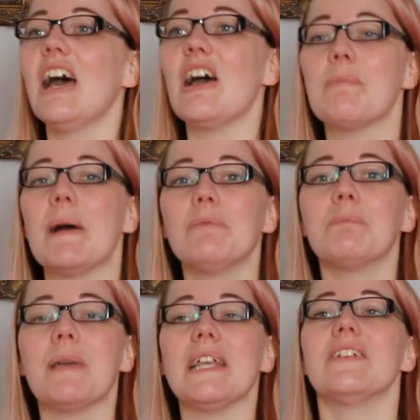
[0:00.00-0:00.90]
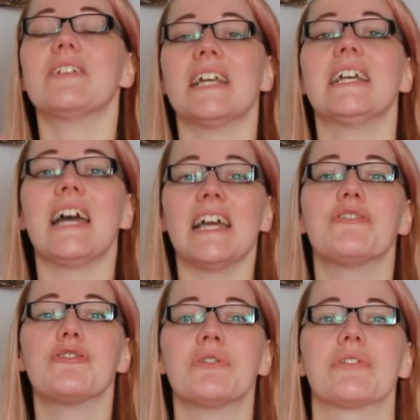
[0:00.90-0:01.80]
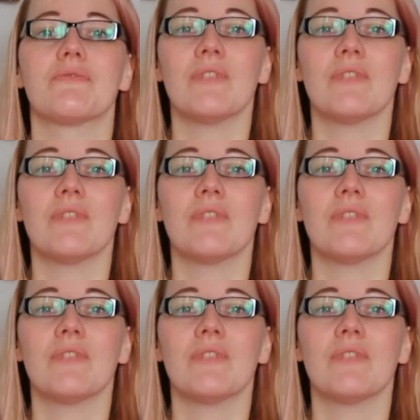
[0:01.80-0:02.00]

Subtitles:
about pages like Ice Yarns.